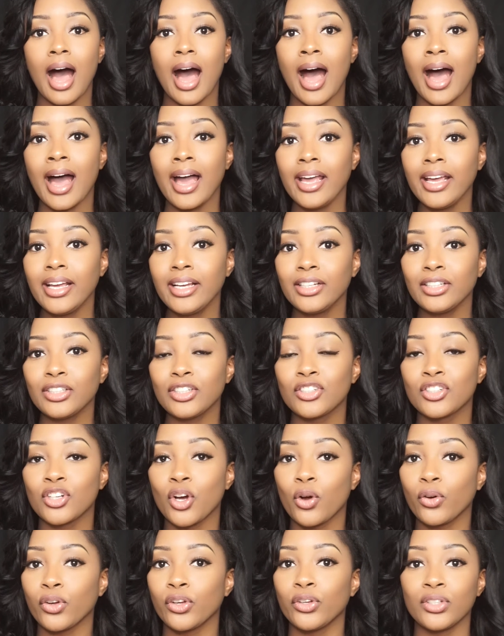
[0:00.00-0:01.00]
I
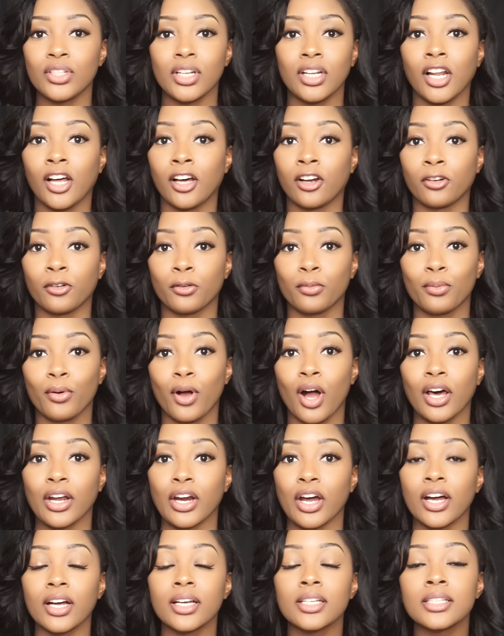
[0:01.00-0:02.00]
don't use a lot of
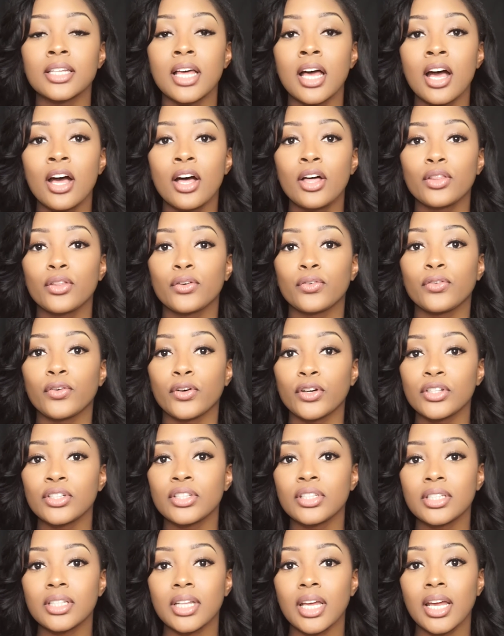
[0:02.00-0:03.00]
products. The
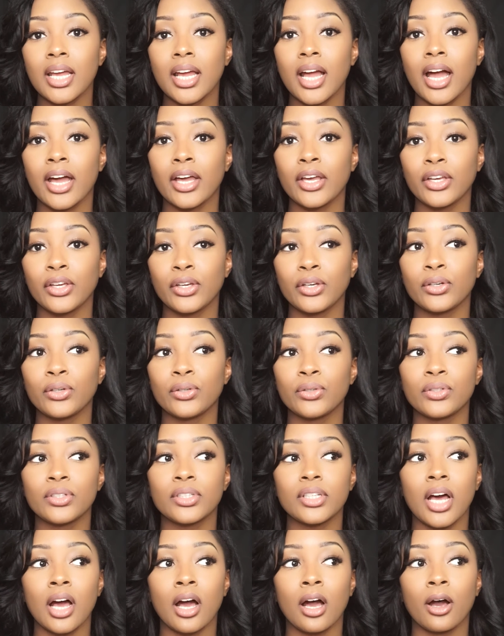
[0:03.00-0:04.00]
first thing I
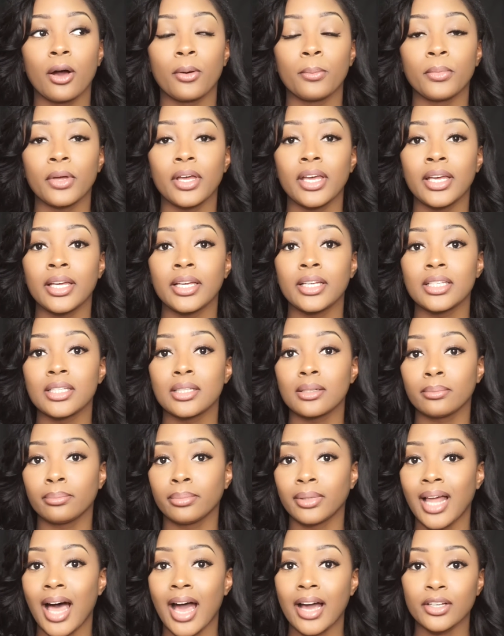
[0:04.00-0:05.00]
use is
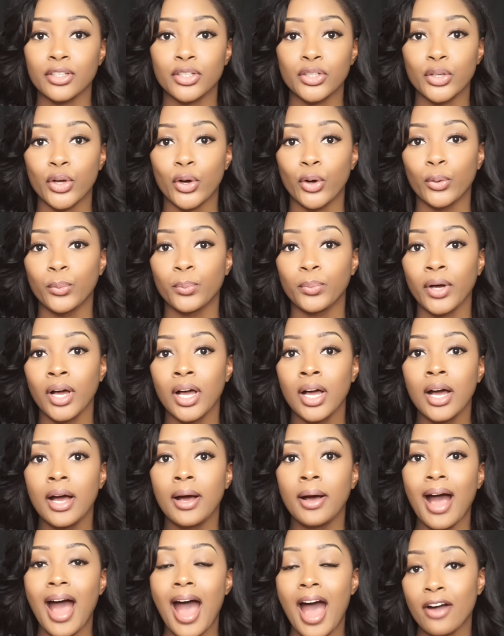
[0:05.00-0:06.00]
black soap,
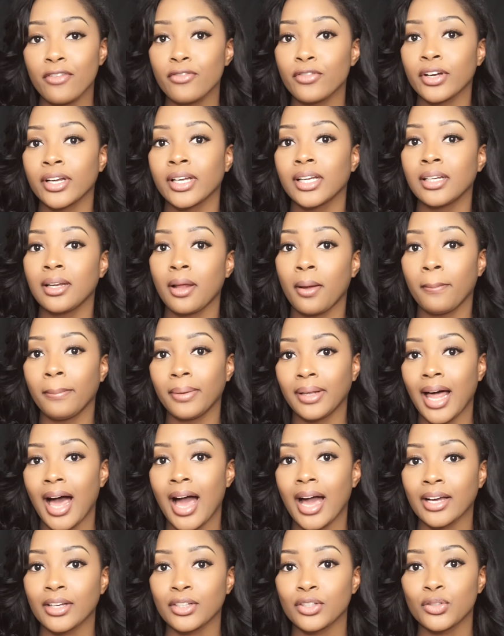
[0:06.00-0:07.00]
African
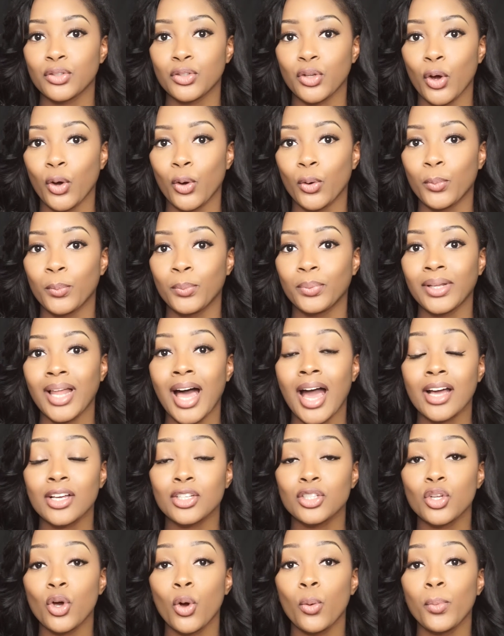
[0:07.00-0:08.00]
black soap.
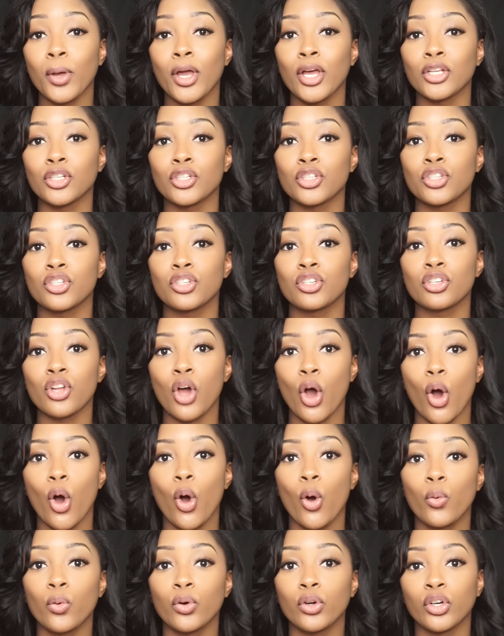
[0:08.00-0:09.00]
Black soap is
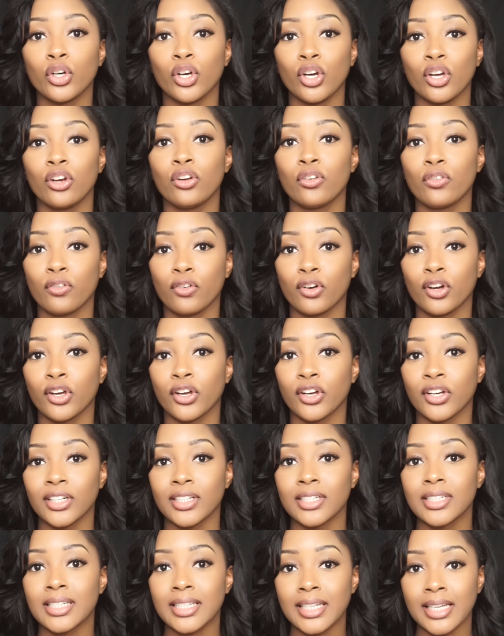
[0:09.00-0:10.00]
so good for
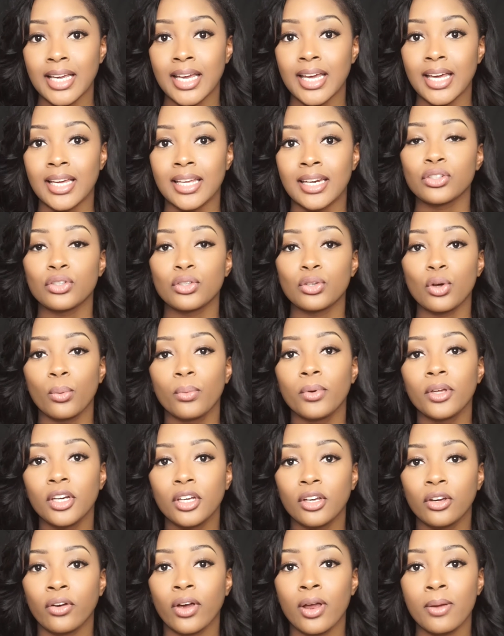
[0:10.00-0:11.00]
your skin. So
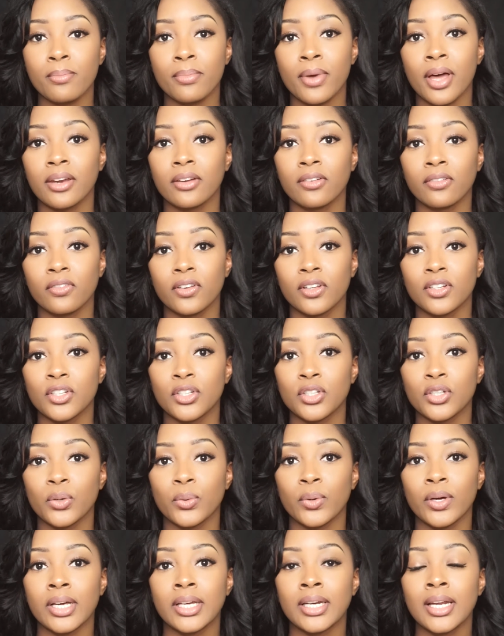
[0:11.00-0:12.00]
many great benefits
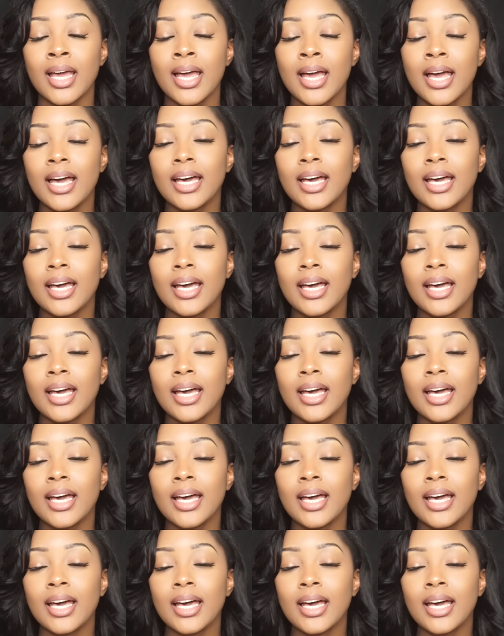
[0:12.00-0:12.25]
to it.